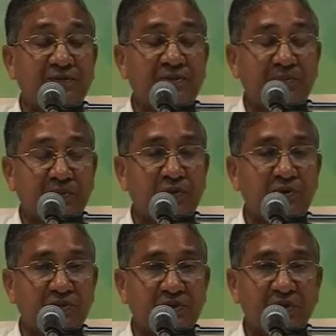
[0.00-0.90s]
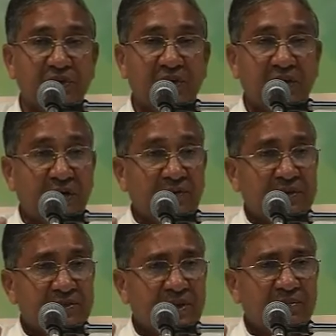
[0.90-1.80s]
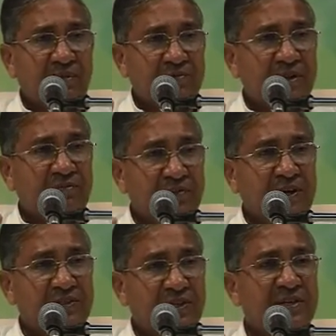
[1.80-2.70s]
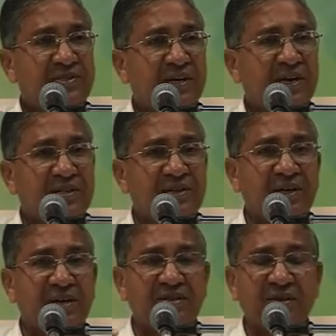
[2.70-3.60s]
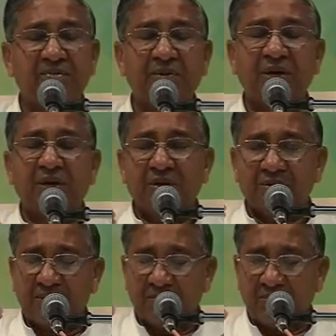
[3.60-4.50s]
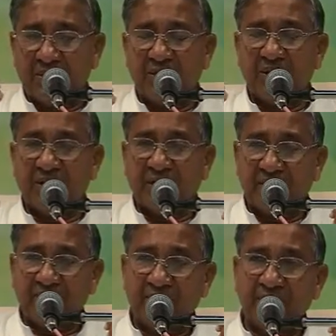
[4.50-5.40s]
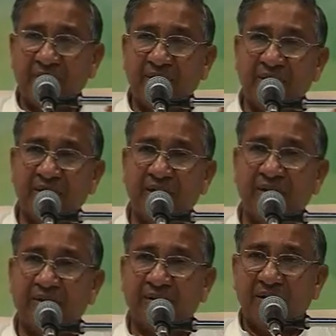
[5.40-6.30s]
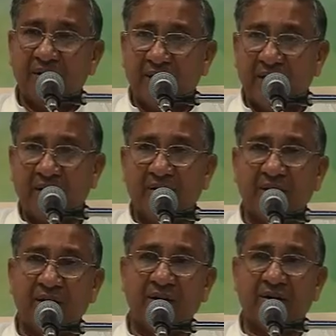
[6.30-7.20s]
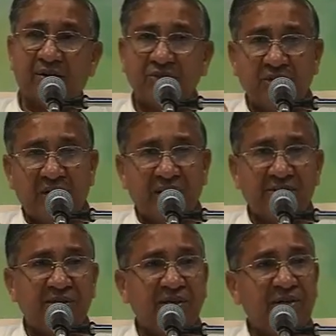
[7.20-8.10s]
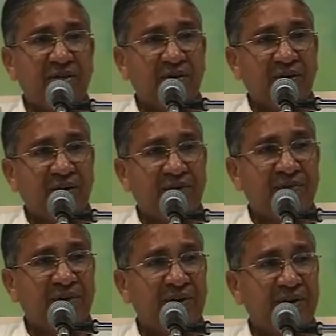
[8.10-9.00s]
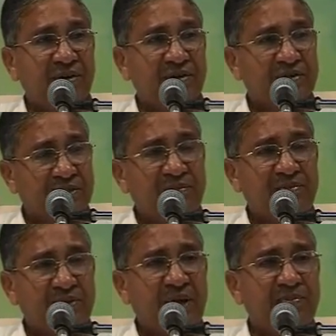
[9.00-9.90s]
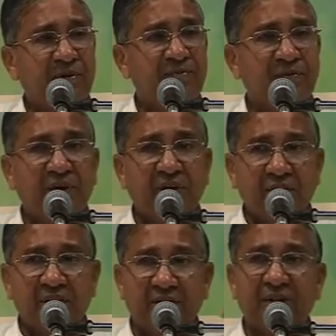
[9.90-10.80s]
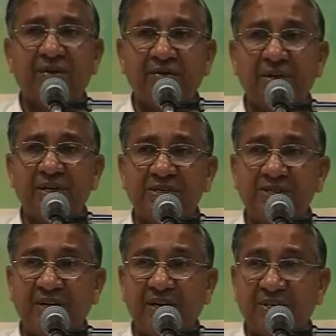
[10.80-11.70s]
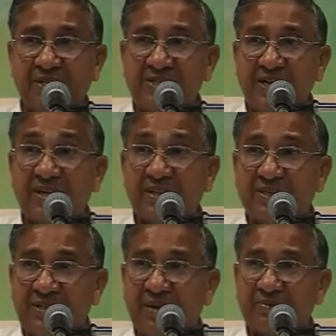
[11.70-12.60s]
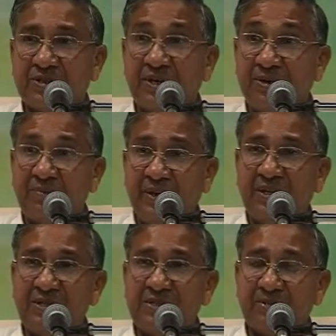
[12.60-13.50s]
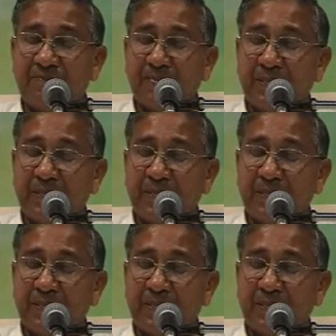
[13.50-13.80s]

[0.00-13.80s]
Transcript: if suppose our some of the weak things are there, some, something negativity and anger or jealousy or hatred or some type of negativity is there, these are the germs. It means